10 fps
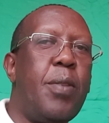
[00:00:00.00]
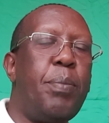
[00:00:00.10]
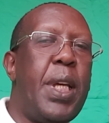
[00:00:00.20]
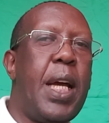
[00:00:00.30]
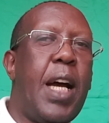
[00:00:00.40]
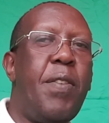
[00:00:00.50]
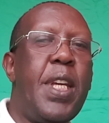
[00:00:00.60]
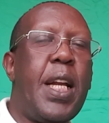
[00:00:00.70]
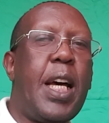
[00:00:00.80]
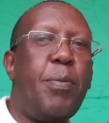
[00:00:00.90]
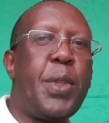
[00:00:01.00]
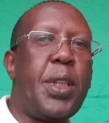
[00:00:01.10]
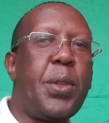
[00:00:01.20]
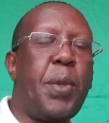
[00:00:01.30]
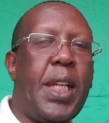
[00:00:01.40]
may have their
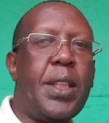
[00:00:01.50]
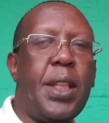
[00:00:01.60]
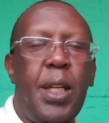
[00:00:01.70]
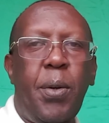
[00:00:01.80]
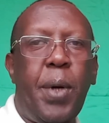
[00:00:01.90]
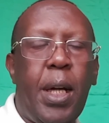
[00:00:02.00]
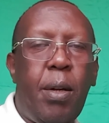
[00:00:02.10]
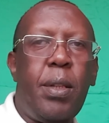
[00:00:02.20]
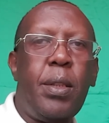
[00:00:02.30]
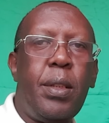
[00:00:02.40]
lapses once in a while.